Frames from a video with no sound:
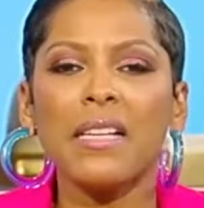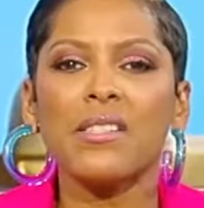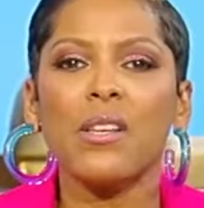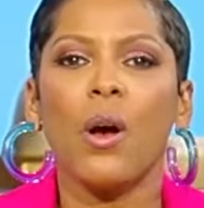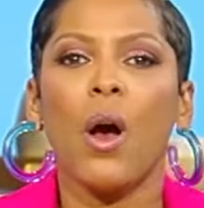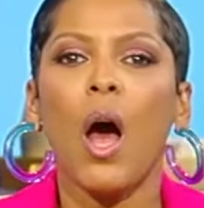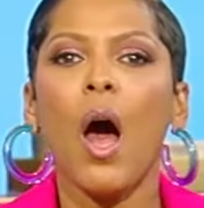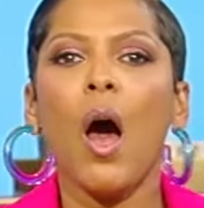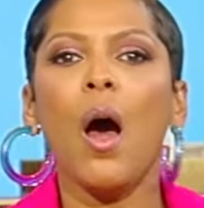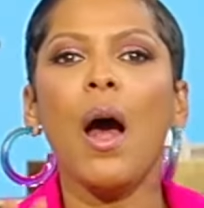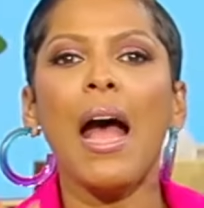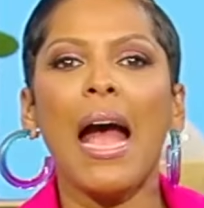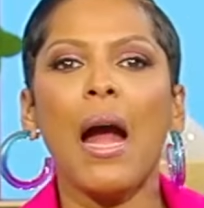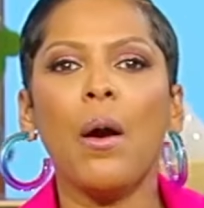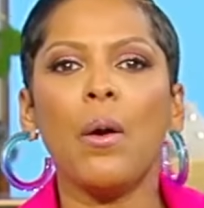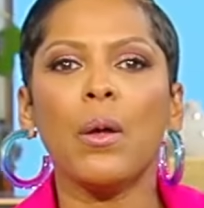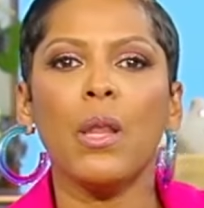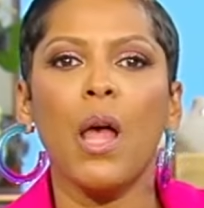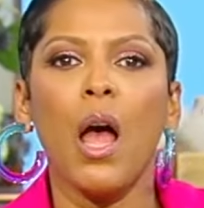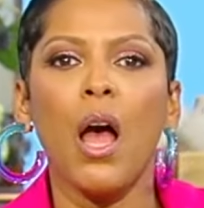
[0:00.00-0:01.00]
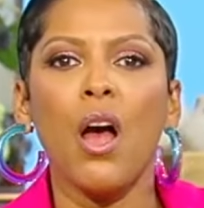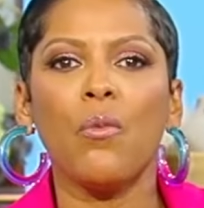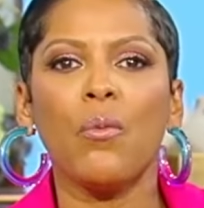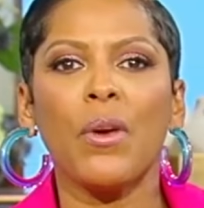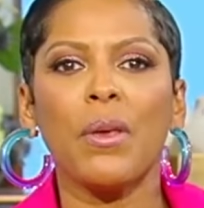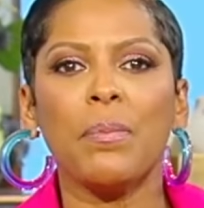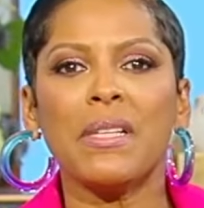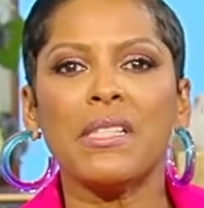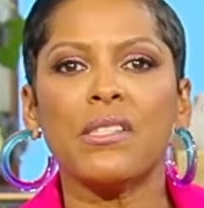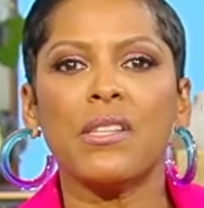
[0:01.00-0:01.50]
So all hour long,
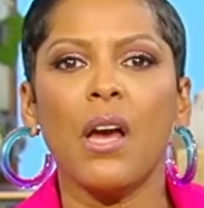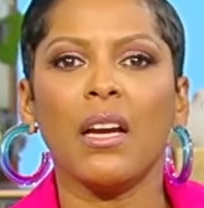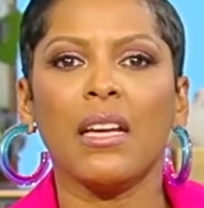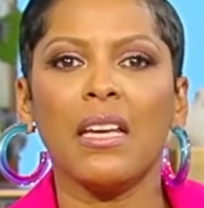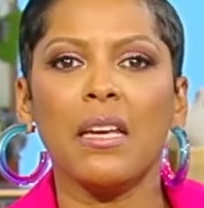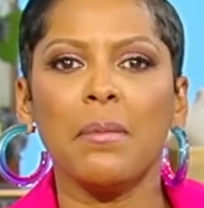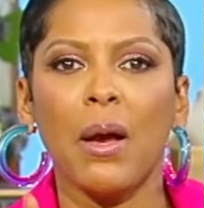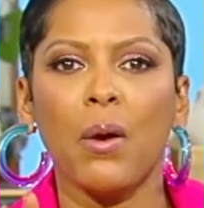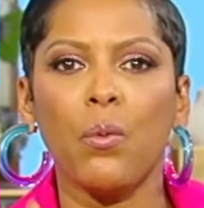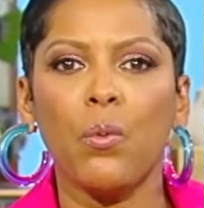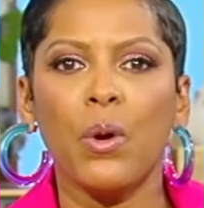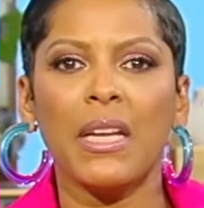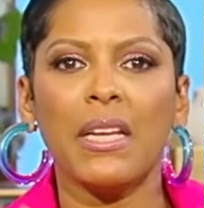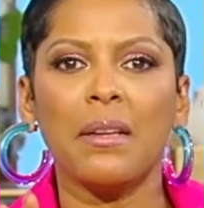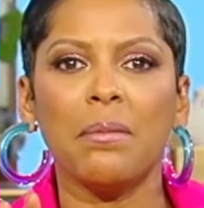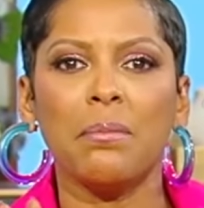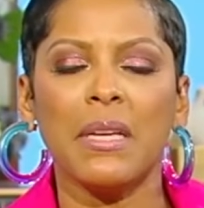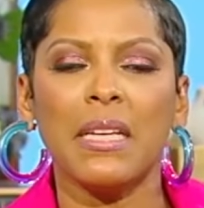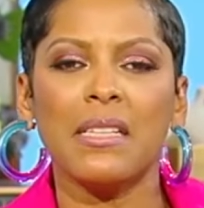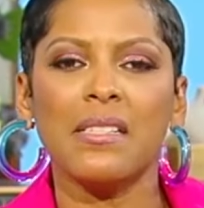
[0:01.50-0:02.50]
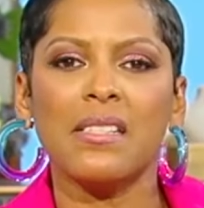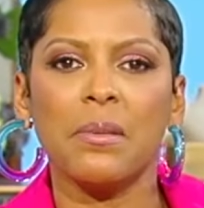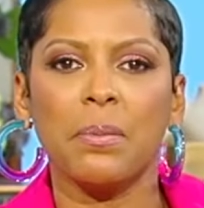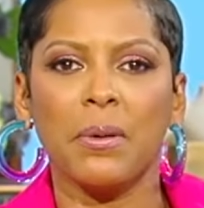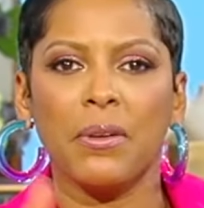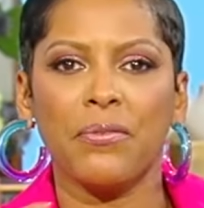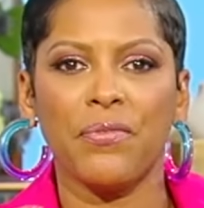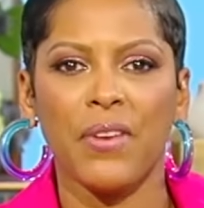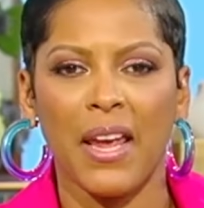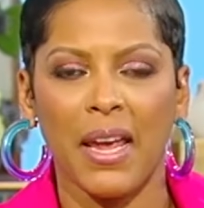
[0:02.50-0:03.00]
we've been talking about what it means to
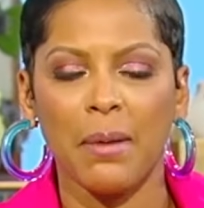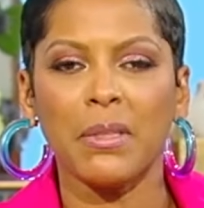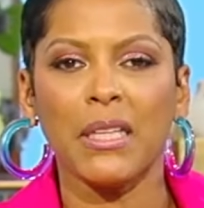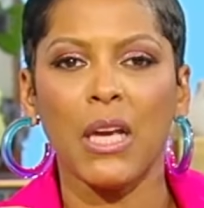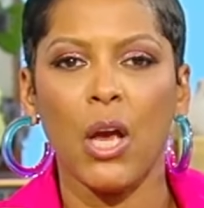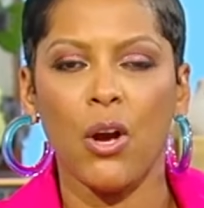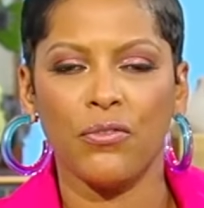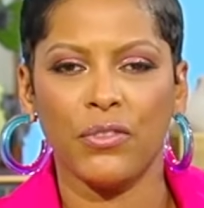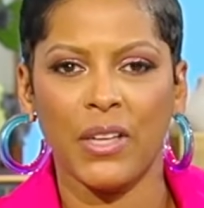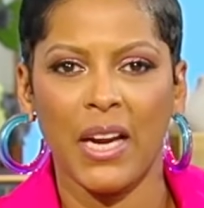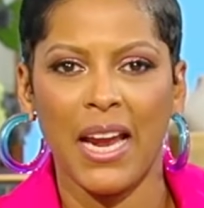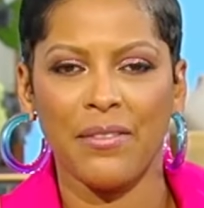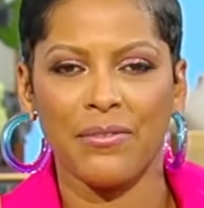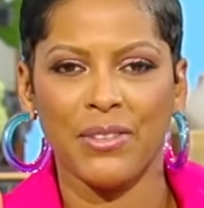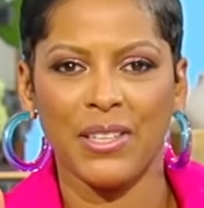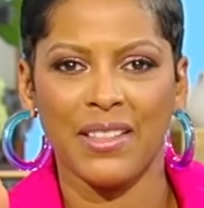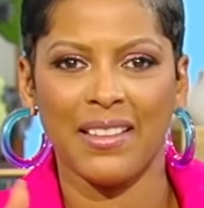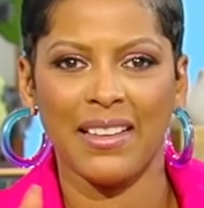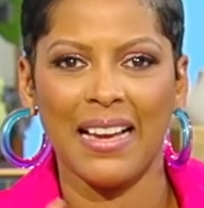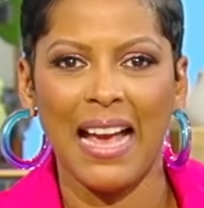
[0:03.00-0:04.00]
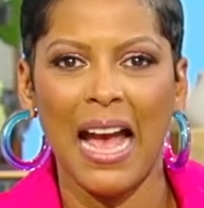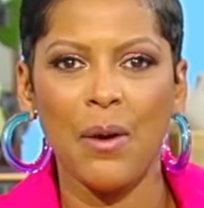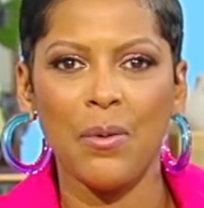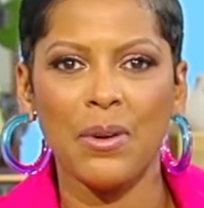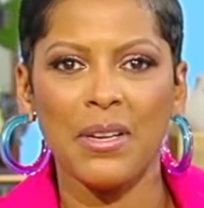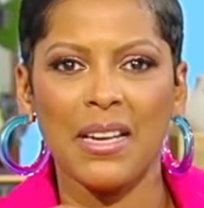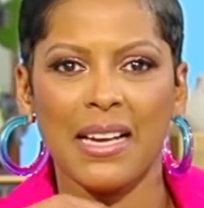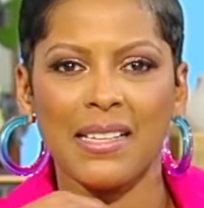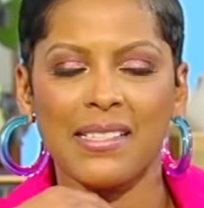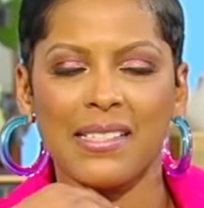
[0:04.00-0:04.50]
put family over everything.
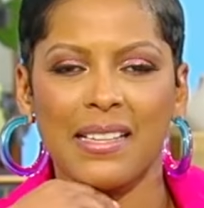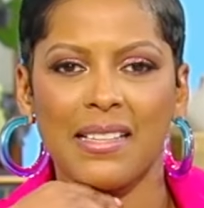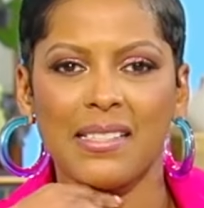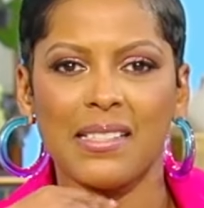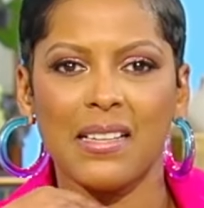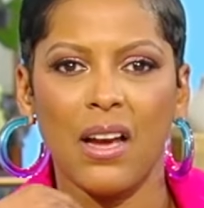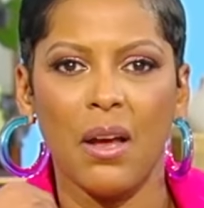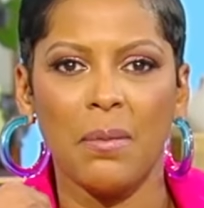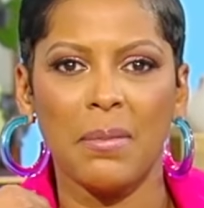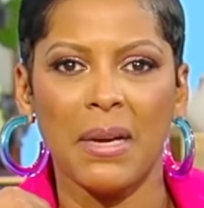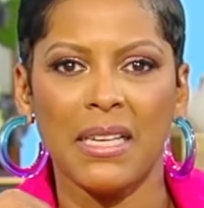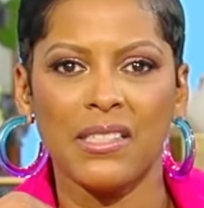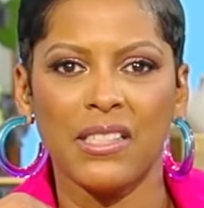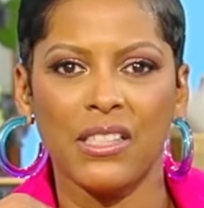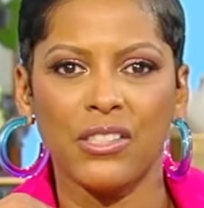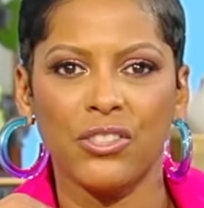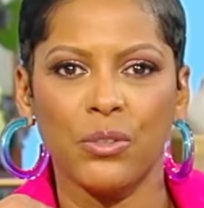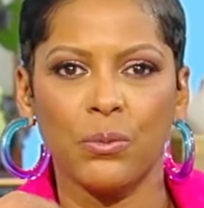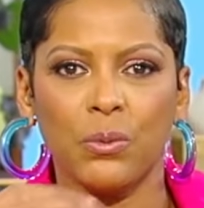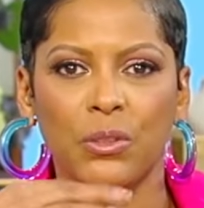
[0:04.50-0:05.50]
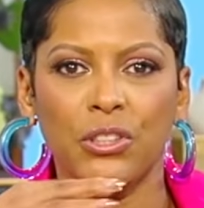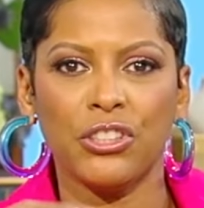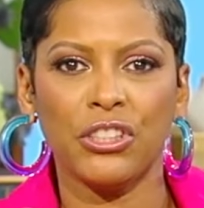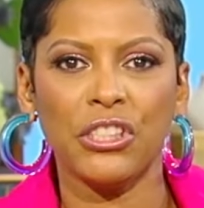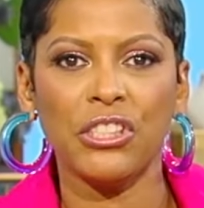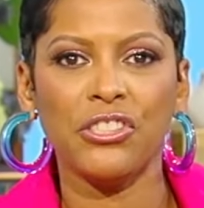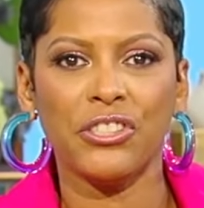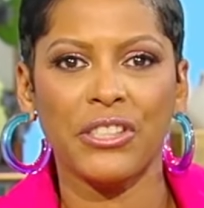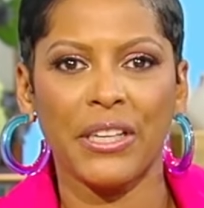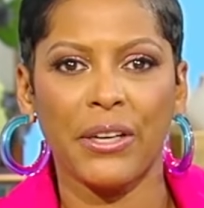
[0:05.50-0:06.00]
Our next guest caught my attention when
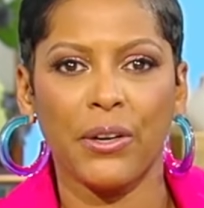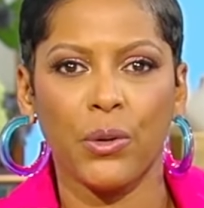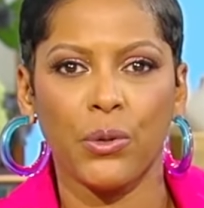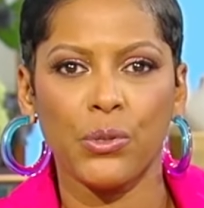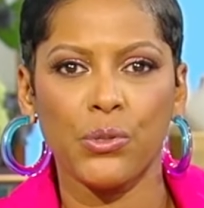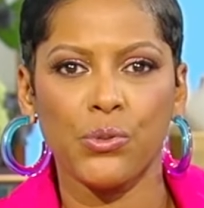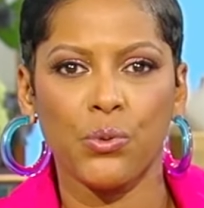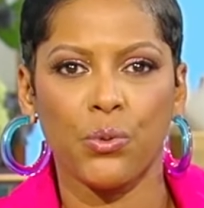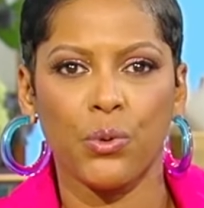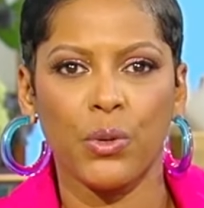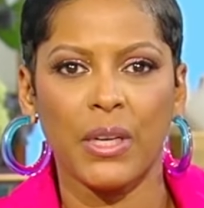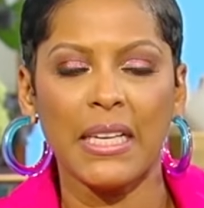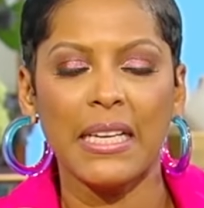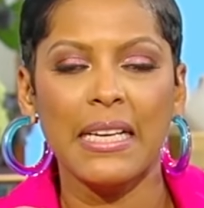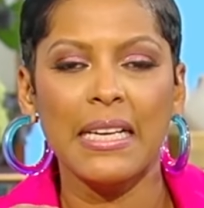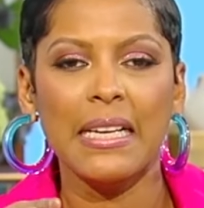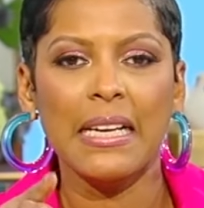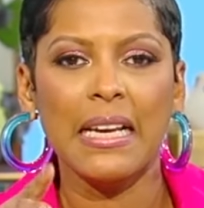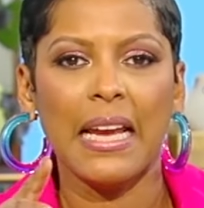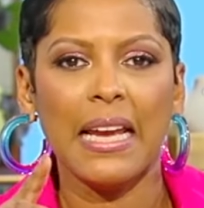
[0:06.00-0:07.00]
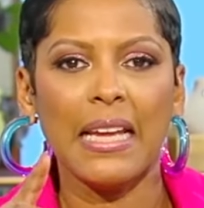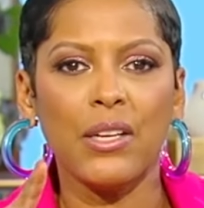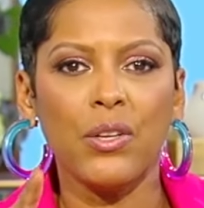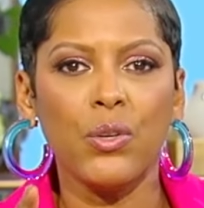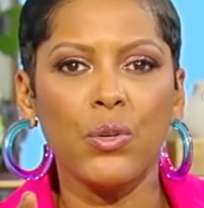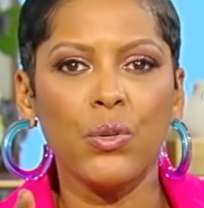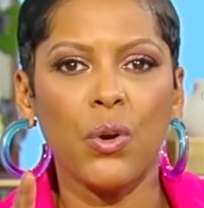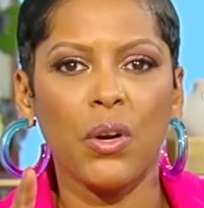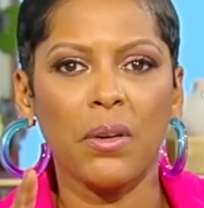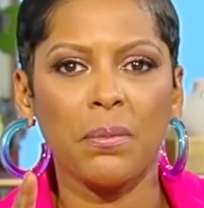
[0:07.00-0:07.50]
she shared her story
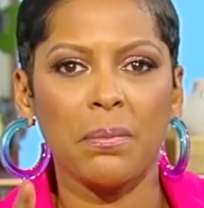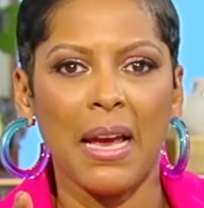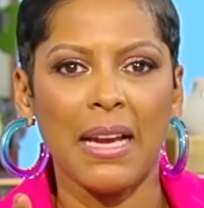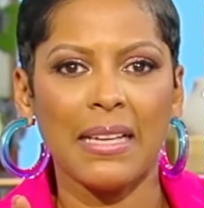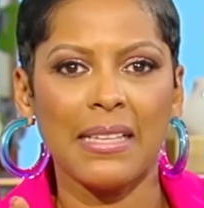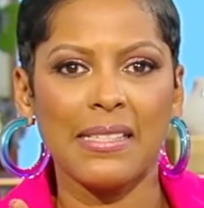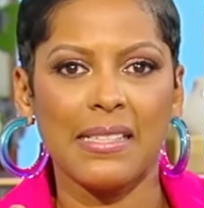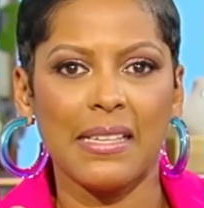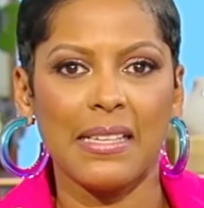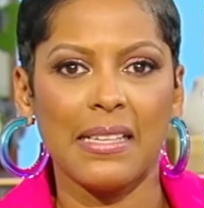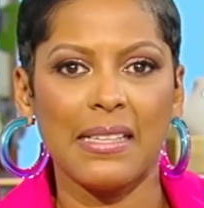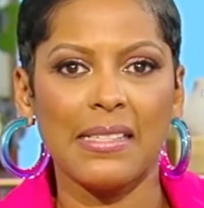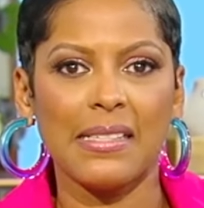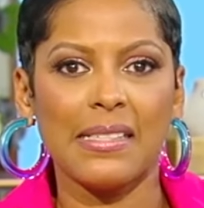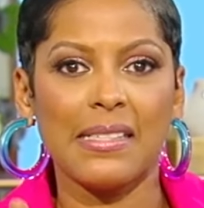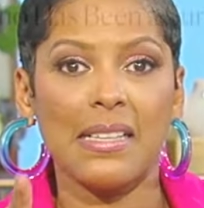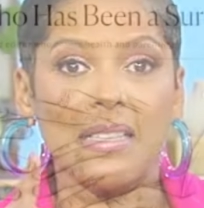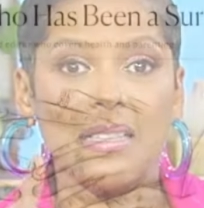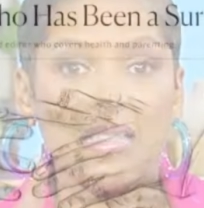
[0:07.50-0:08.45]
in New York Magazine's The